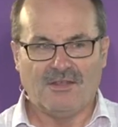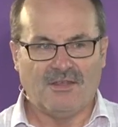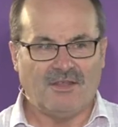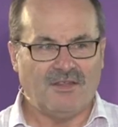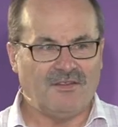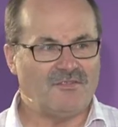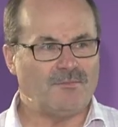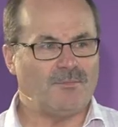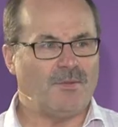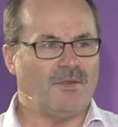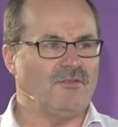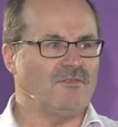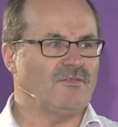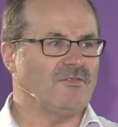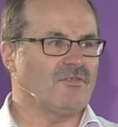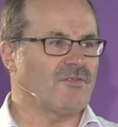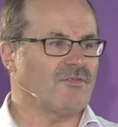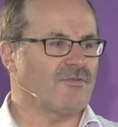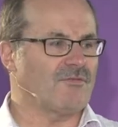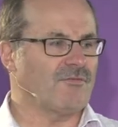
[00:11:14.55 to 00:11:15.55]
He spends
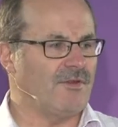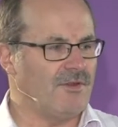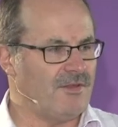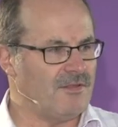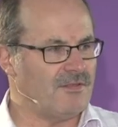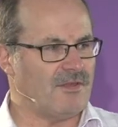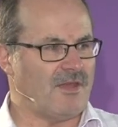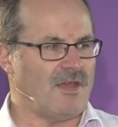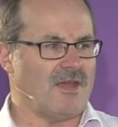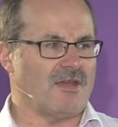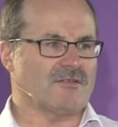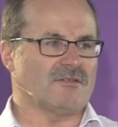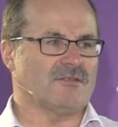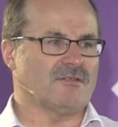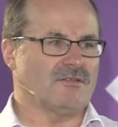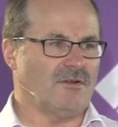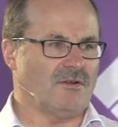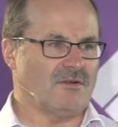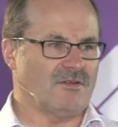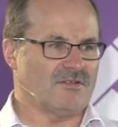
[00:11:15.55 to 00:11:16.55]

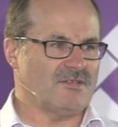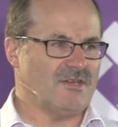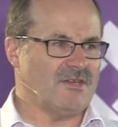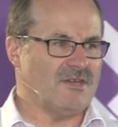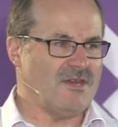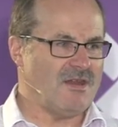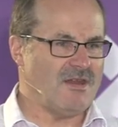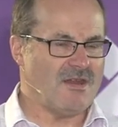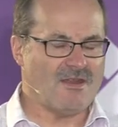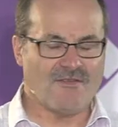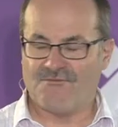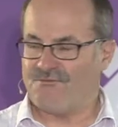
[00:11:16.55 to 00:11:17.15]
$3,000 a year